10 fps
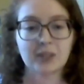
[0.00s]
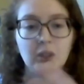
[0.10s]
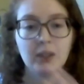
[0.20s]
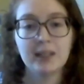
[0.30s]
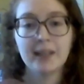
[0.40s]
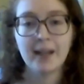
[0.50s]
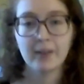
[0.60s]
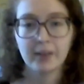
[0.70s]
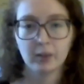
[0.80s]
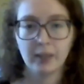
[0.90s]
clean
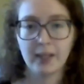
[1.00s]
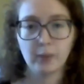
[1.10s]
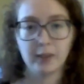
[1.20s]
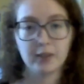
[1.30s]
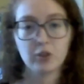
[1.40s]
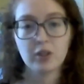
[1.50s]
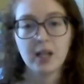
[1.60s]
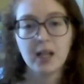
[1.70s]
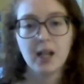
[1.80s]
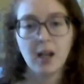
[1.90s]
out their language.
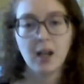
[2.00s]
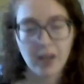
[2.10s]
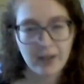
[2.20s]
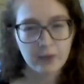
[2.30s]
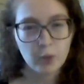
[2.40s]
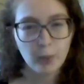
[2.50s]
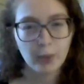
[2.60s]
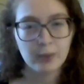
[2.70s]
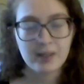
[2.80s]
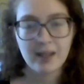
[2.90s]
A lot of new
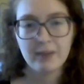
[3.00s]
poets